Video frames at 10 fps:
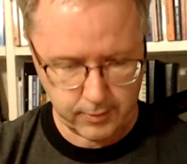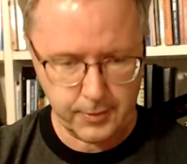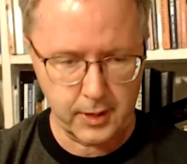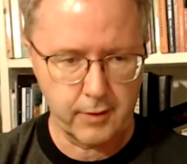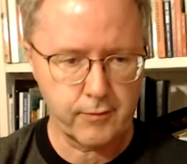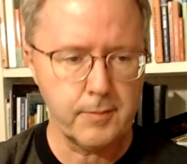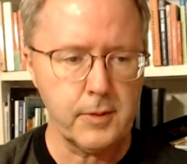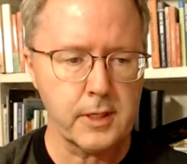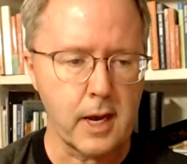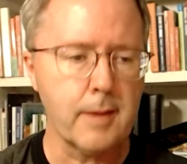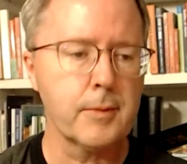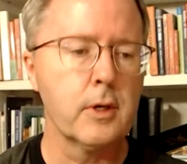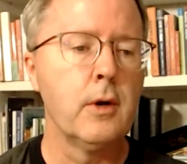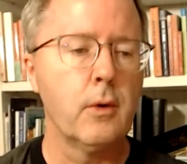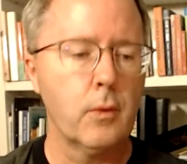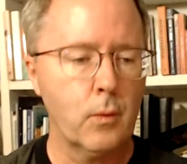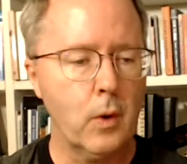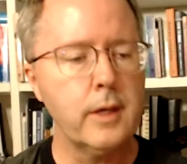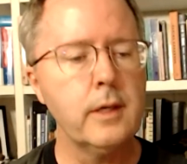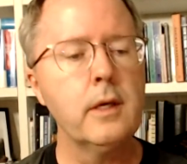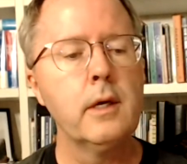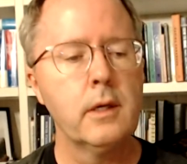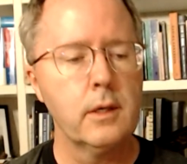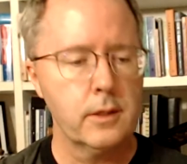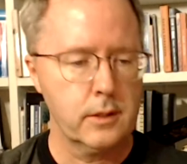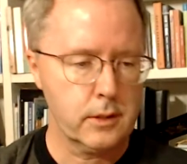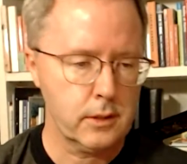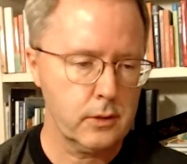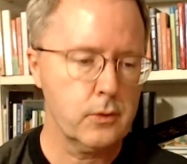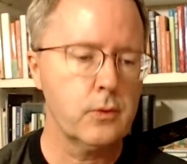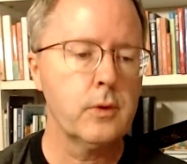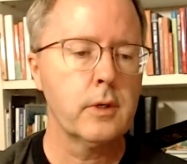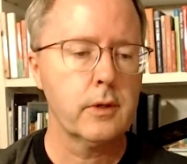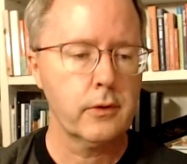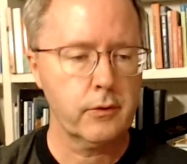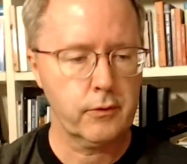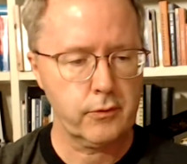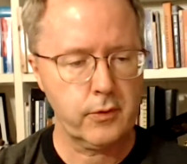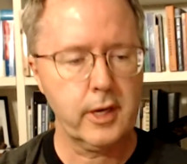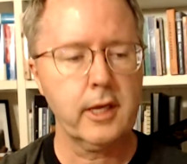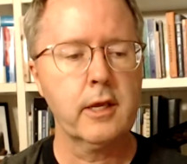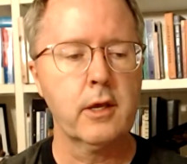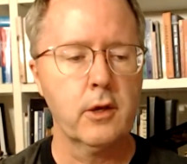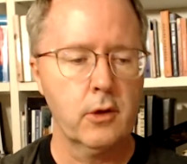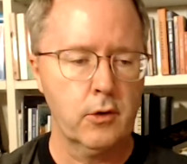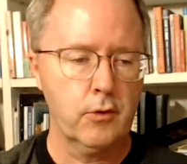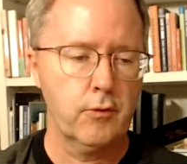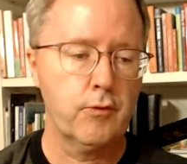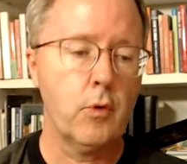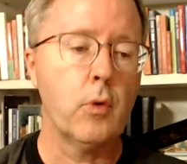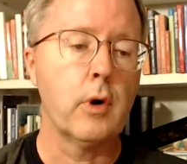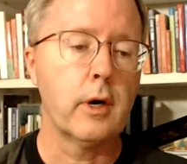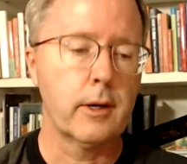from the top, 1, 2, 3, 4.